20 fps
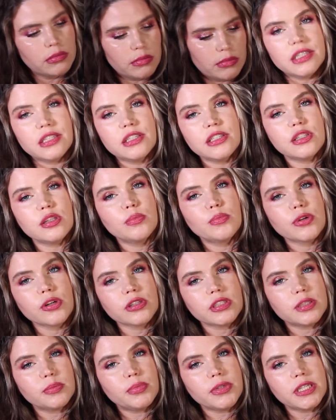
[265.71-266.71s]
This is the
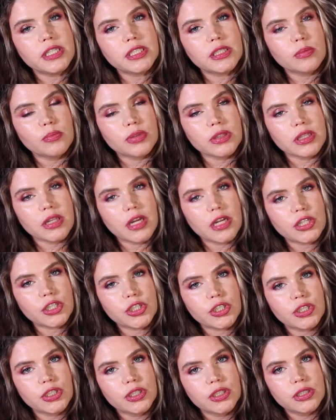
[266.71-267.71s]
Burts Bees
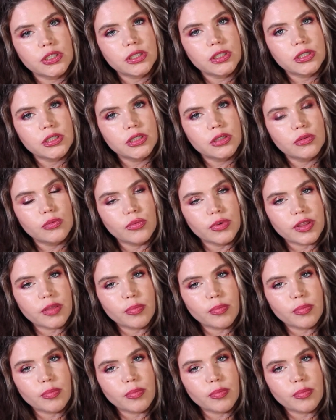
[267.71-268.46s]
blush with